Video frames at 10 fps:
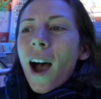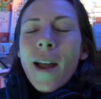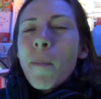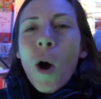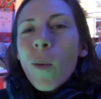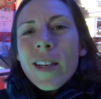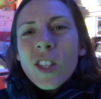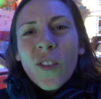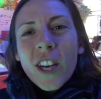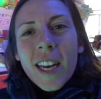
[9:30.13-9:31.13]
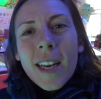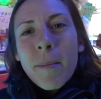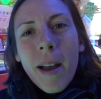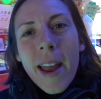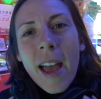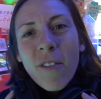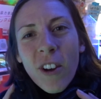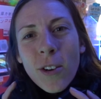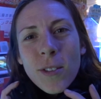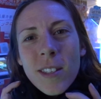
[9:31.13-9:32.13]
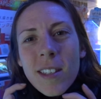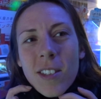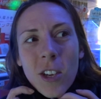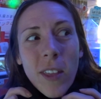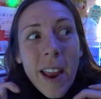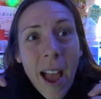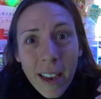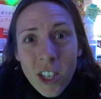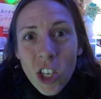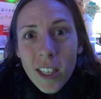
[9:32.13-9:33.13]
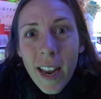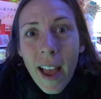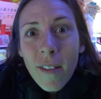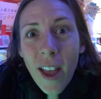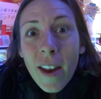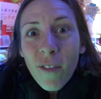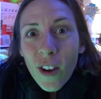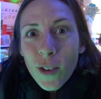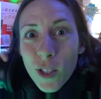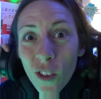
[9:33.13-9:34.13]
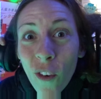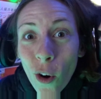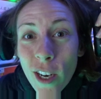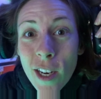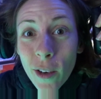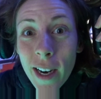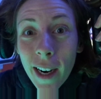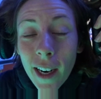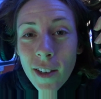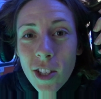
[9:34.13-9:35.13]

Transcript: I'm always forgetting my headphones, so they actually have headphones for you here.